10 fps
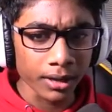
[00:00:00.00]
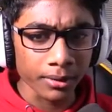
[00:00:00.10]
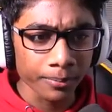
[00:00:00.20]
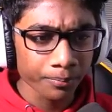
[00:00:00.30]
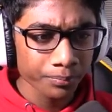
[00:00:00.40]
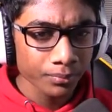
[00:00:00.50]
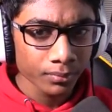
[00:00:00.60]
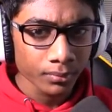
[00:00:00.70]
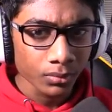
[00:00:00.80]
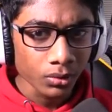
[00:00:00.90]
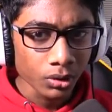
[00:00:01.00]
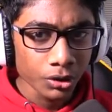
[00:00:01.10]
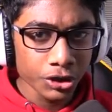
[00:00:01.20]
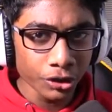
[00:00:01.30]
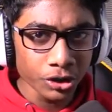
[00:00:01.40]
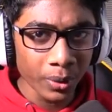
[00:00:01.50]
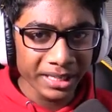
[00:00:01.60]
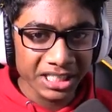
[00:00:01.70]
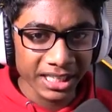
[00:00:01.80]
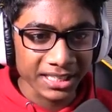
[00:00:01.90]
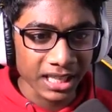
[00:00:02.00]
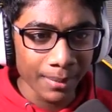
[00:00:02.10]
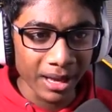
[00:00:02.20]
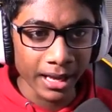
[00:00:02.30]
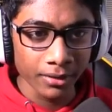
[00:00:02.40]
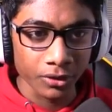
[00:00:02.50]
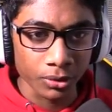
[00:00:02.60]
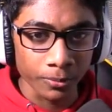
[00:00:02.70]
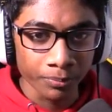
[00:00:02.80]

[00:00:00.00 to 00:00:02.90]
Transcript: on? It's your twenty-sixth. I'm ahead of you,